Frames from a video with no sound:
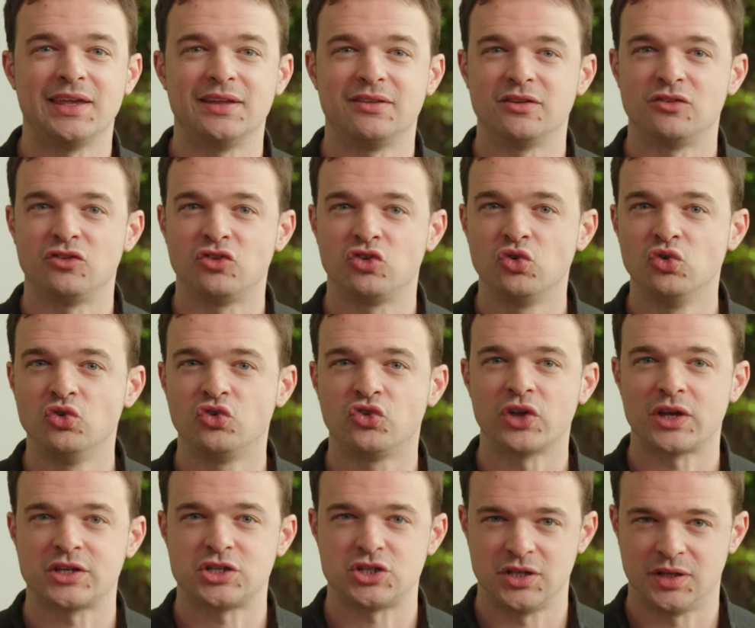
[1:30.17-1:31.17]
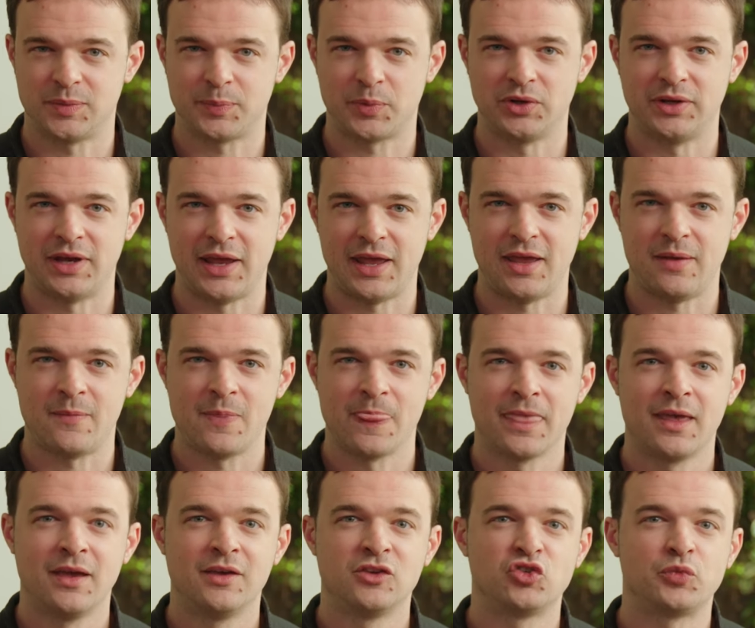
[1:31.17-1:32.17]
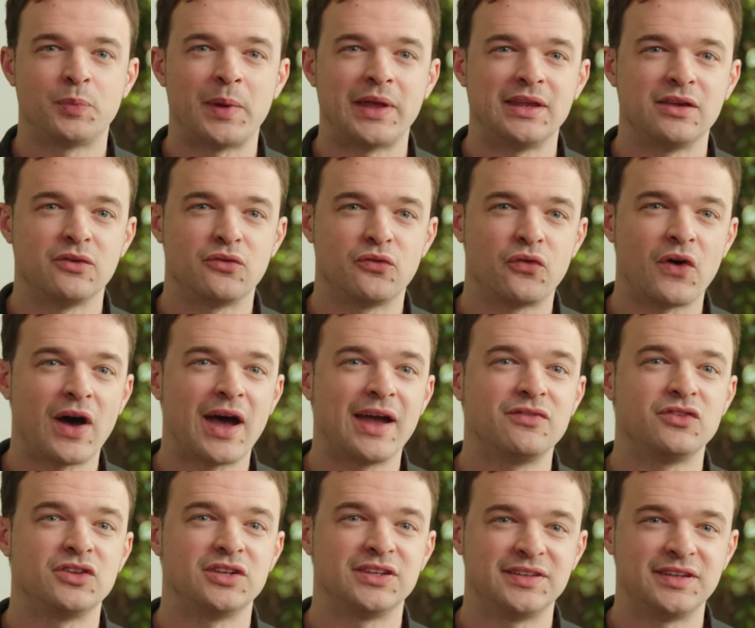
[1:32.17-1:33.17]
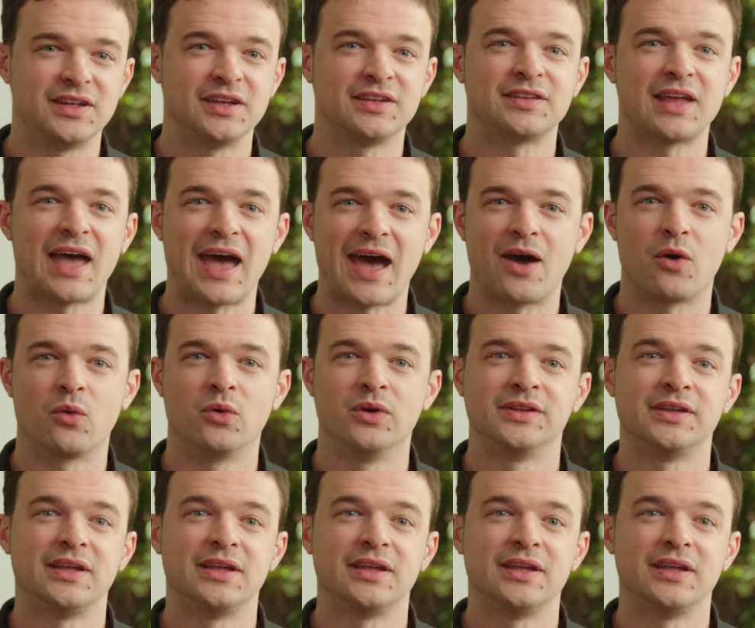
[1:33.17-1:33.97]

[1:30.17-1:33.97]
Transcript: into two sessions per day, spending five to six hours